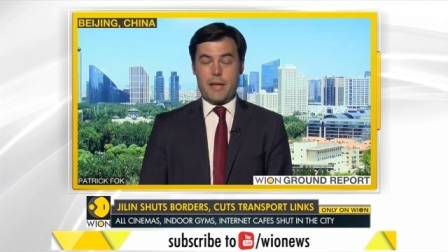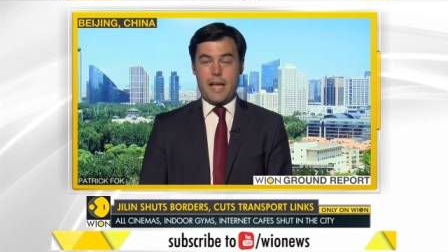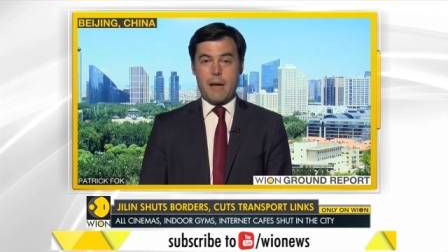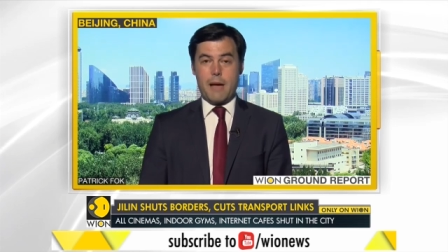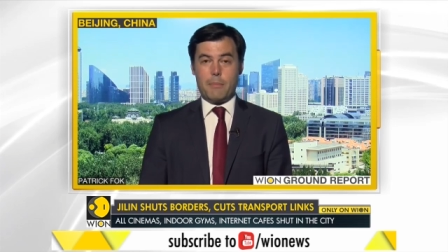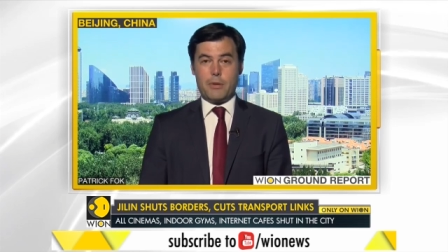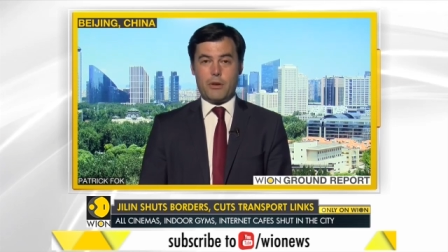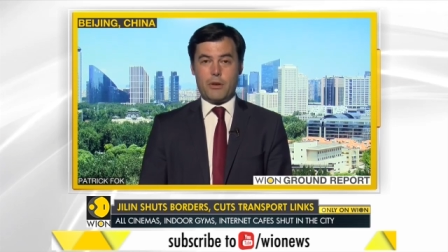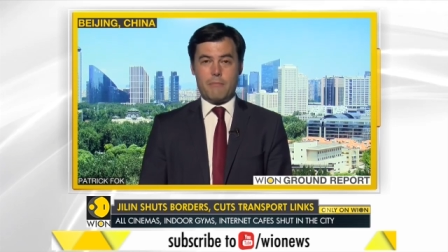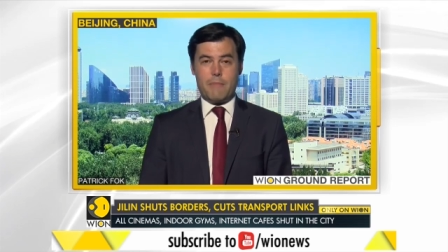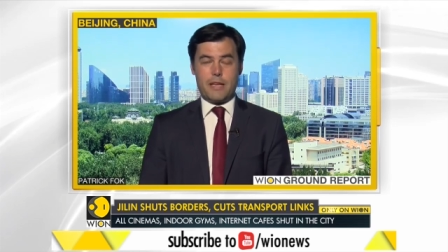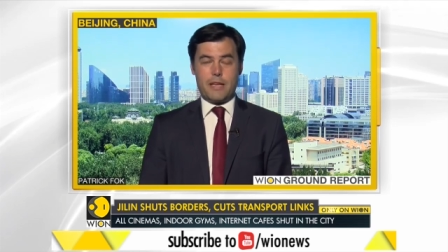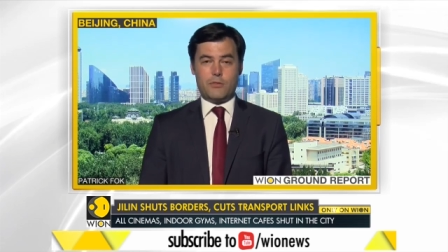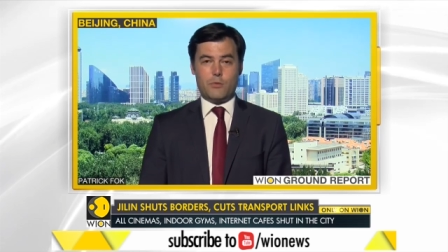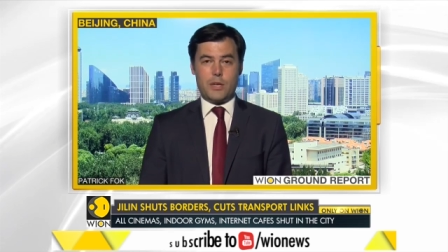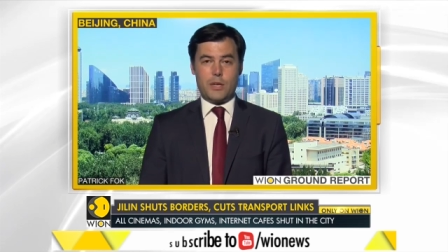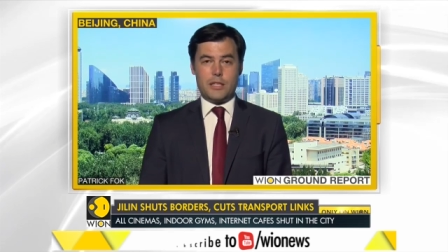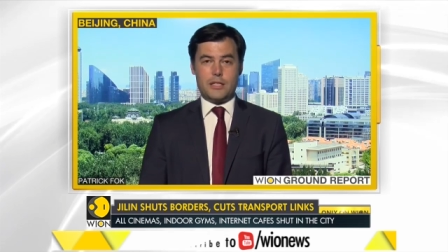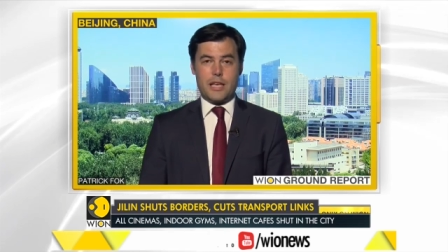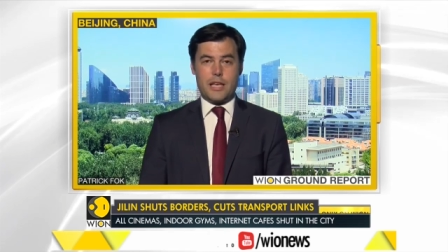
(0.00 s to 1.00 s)
happening on May
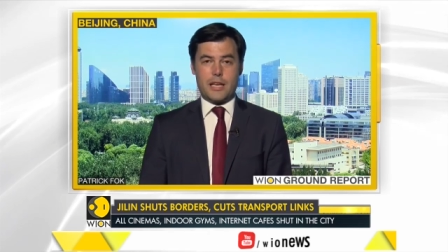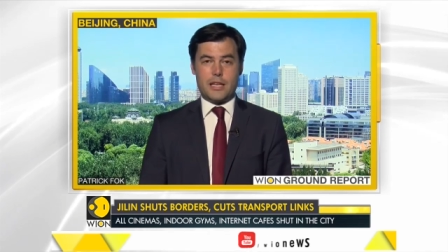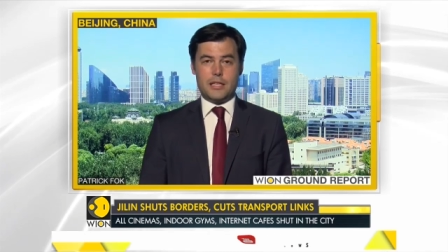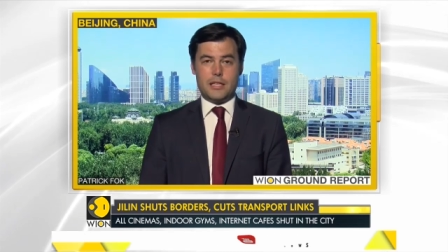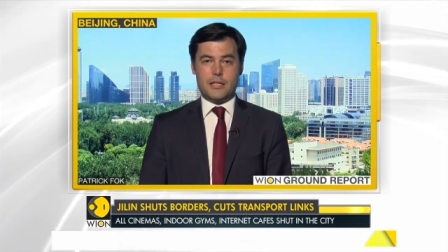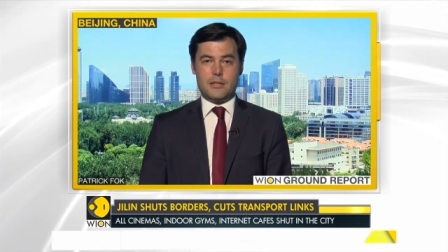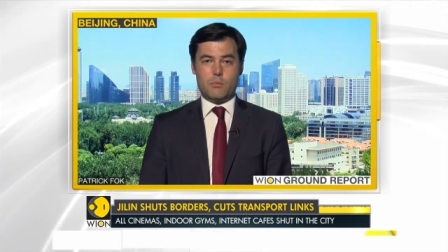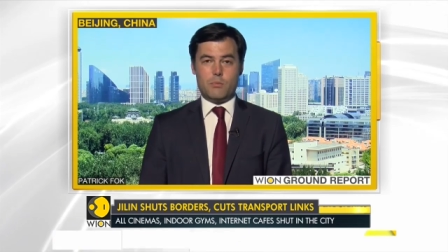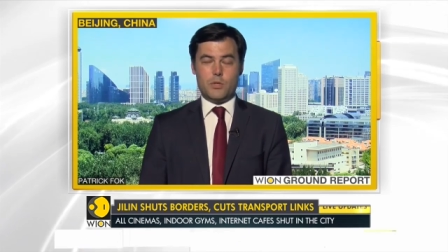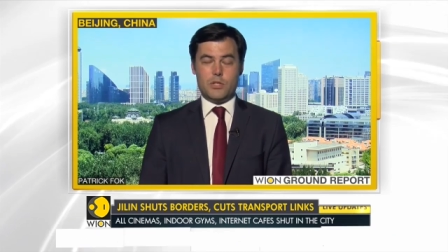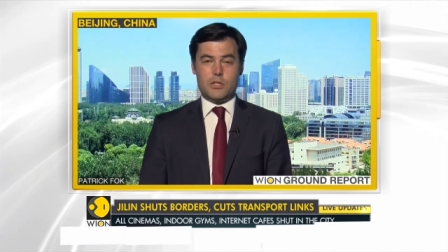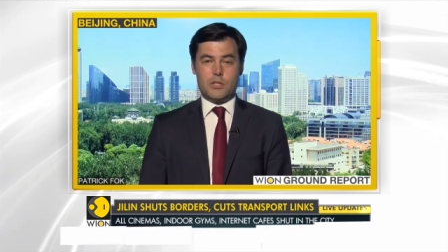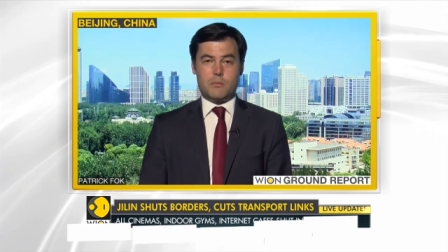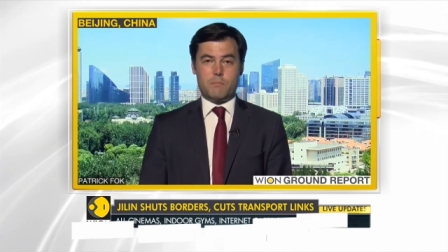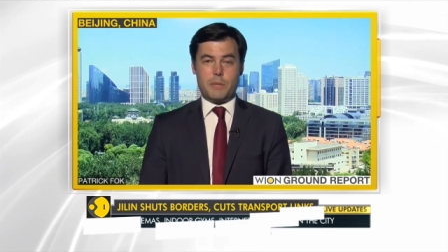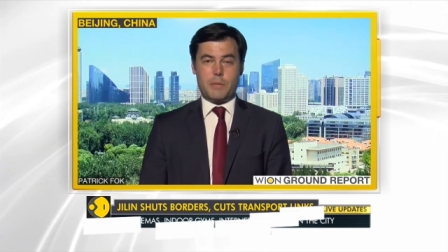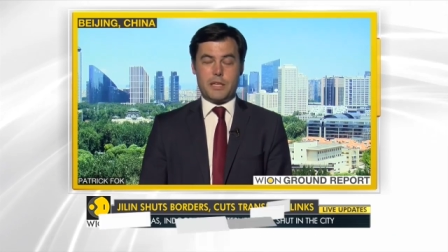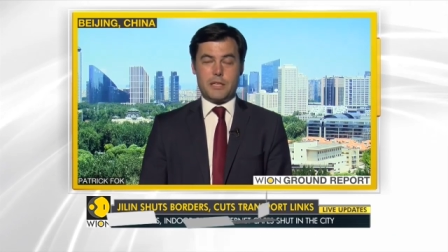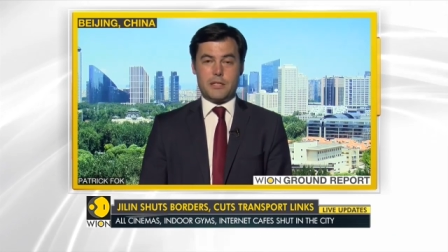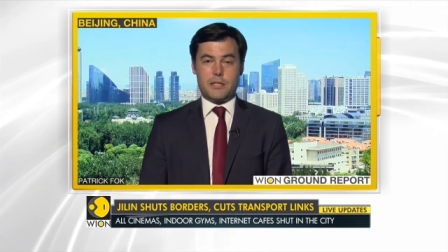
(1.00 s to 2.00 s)
22nd was
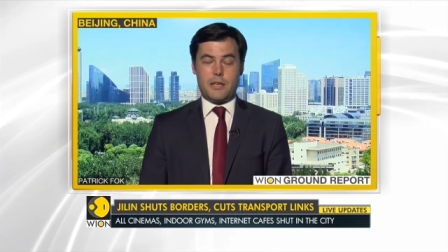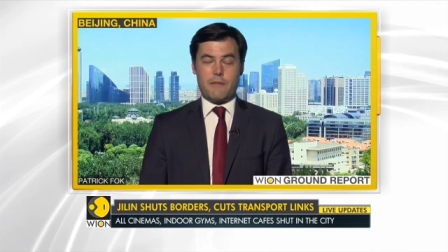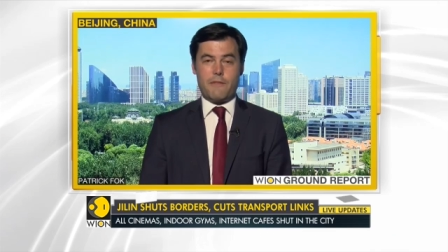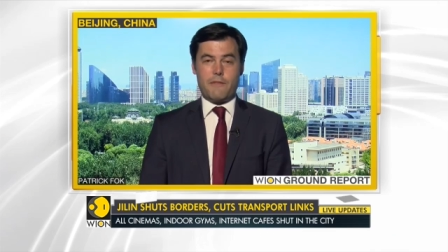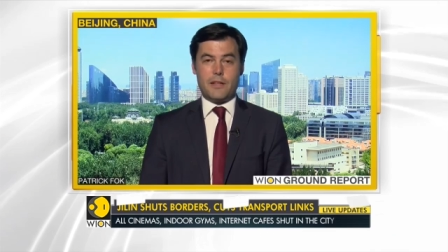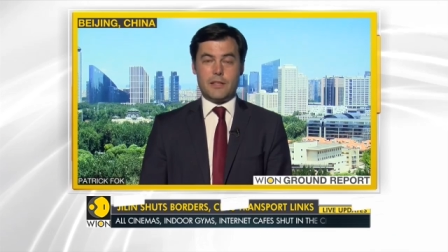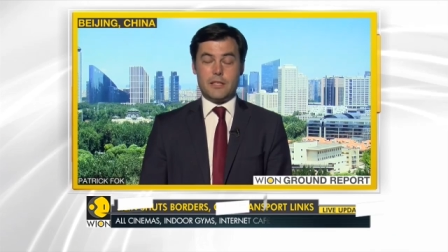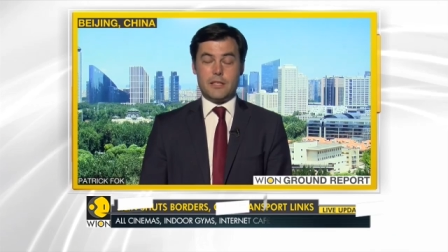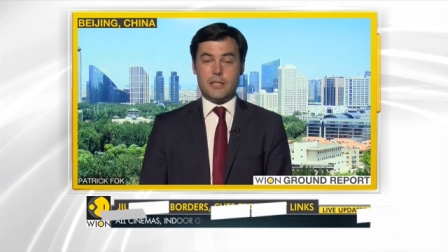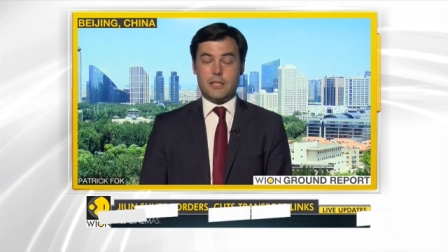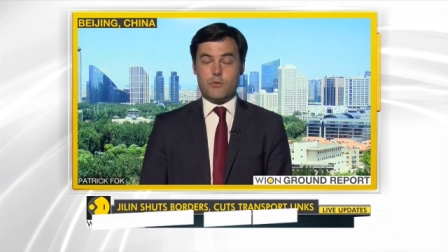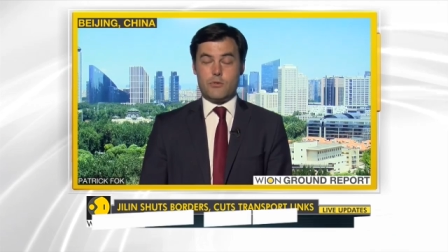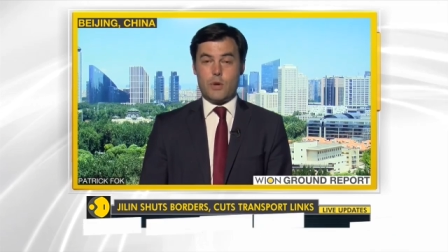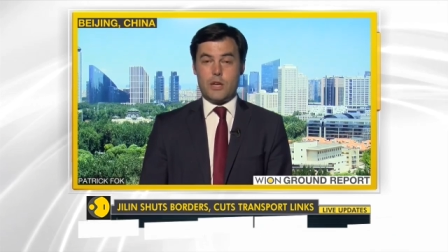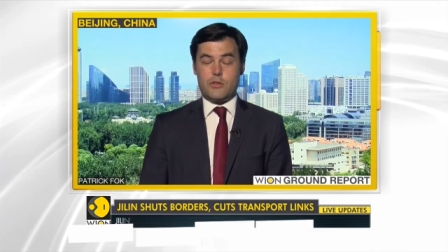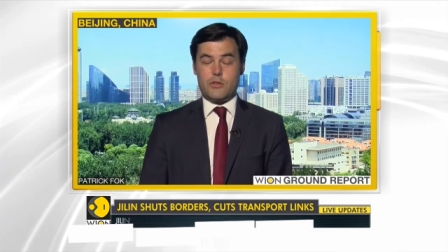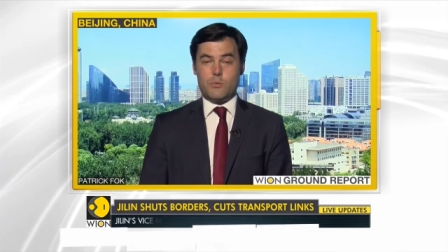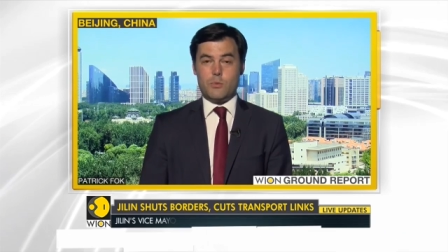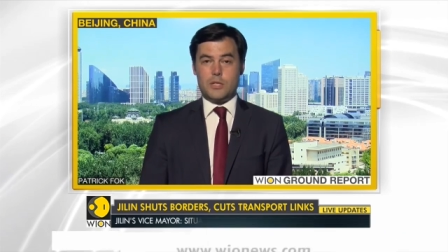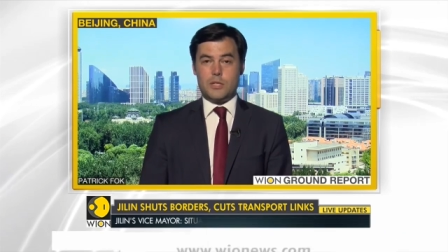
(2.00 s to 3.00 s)
because they felt the
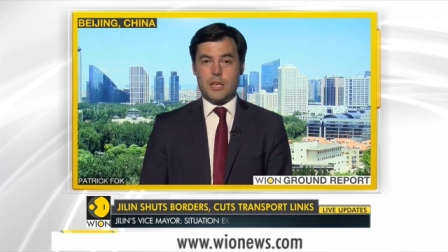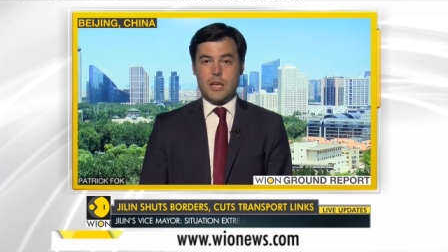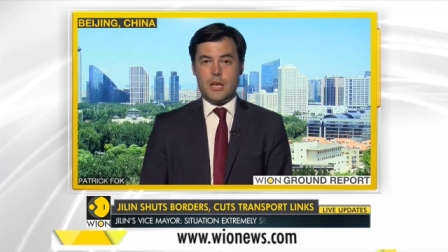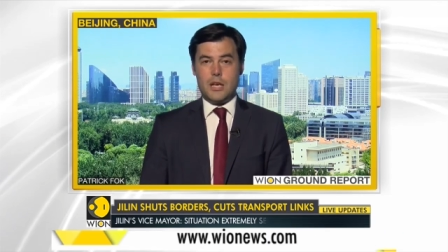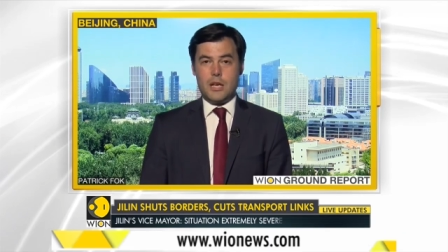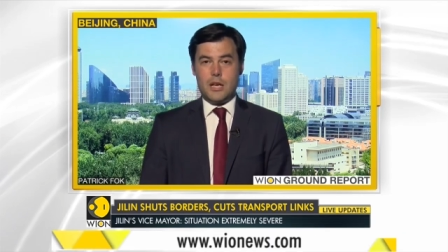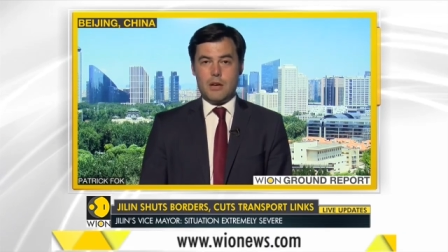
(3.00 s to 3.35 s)
situation was